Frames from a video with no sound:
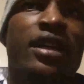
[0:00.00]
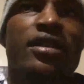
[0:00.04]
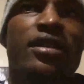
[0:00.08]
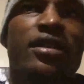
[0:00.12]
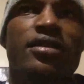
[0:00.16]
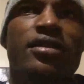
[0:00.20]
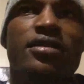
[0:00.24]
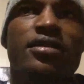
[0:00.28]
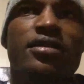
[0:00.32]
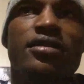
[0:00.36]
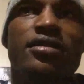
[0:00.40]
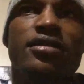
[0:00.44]

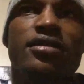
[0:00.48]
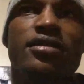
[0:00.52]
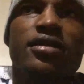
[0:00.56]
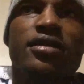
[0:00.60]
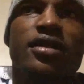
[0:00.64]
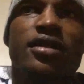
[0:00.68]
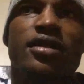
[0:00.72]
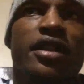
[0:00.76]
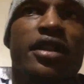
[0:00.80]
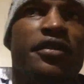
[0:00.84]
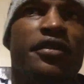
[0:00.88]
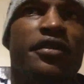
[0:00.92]
It,
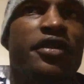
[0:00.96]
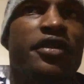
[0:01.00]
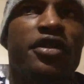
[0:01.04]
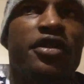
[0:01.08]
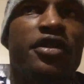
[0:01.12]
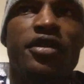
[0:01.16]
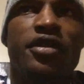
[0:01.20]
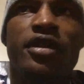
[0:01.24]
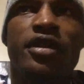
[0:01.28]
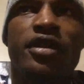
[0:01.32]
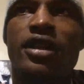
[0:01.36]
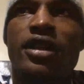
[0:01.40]
if
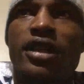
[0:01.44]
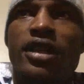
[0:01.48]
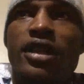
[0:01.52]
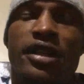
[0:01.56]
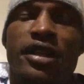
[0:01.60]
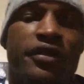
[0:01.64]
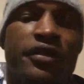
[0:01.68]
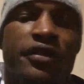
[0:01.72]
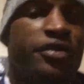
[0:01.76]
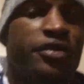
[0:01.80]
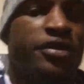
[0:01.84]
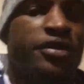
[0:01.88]
he knew,
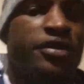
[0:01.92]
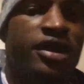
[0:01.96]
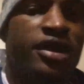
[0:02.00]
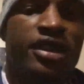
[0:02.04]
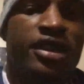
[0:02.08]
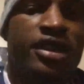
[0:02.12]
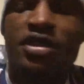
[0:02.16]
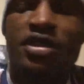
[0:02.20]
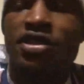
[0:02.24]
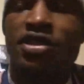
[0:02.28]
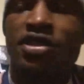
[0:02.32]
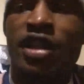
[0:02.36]
if he
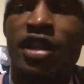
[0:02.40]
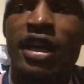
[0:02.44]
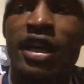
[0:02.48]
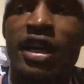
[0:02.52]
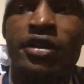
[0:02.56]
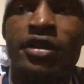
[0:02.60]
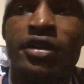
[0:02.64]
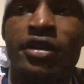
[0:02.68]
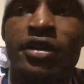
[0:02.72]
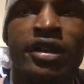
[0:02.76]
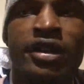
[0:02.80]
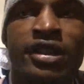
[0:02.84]
was a good
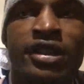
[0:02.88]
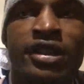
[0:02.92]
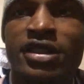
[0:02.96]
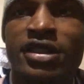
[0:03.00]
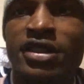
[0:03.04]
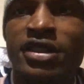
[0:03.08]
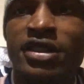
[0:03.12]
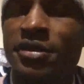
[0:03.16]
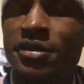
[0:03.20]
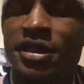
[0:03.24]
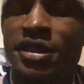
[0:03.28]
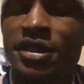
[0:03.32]
striker or a
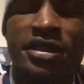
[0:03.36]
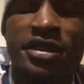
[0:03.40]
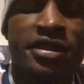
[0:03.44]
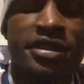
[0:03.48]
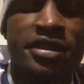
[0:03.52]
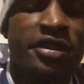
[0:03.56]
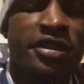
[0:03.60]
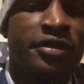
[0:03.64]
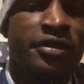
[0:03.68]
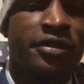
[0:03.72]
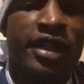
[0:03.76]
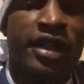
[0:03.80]
good
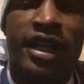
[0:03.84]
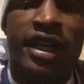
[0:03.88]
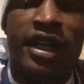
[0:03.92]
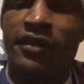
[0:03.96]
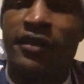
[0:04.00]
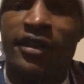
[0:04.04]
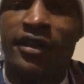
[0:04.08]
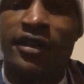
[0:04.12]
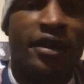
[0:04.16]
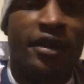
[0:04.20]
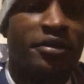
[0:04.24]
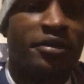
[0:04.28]
submission or
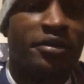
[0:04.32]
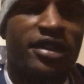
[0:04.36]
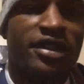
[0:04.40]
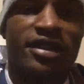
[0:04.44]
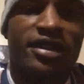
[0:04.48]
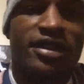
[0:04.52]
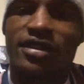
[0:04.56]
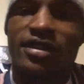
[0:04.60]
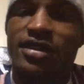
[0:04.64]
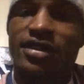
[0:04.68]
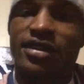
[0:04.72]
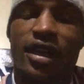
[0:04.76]
whatever,
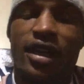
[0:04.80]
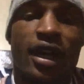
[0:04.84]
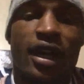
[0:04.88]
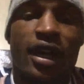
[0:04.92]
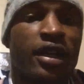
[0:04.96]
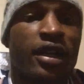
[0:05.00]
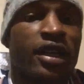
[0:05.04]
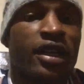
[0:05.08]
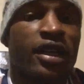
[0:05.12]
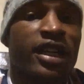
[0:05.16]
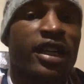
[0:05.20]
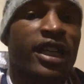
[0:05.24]

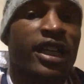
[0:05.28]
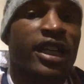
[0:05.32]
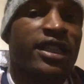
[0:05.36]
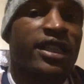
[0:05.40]
I